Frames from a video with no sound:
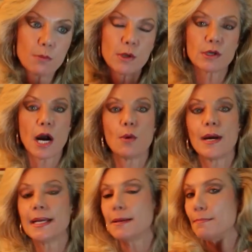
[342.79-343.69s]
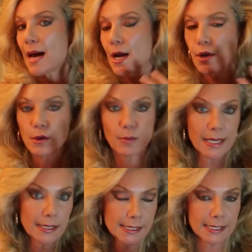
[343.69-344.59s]
will go in and buy all the
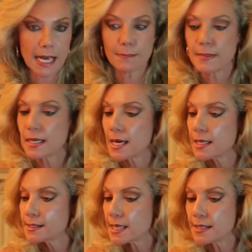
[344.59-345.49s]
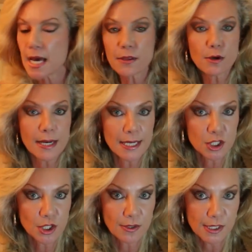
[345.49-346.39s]
real estate because another
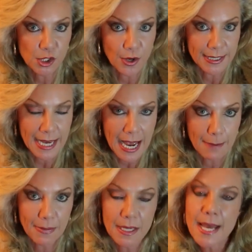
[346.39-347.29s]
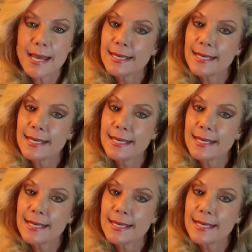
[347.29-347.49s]
issue that's going to happen,